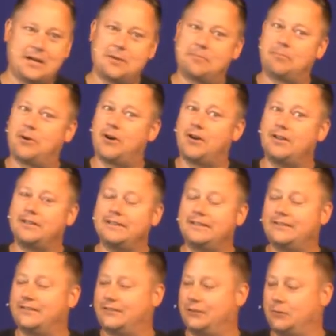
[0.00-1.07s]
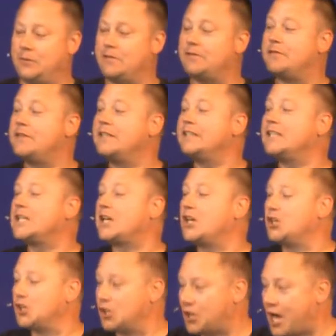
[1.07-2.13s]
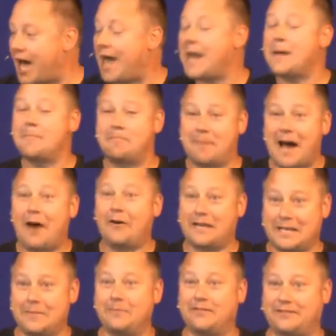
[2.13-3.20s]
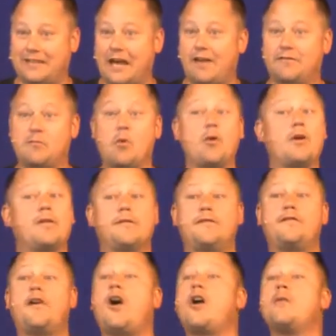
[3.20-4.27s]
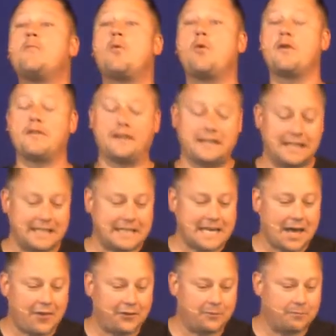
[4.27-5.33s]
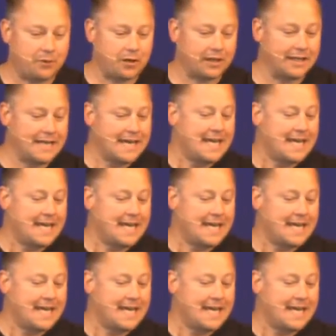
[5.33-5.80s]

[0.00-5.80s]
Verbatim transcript: Paul is revealing a lot about himself, more, far more than any other book.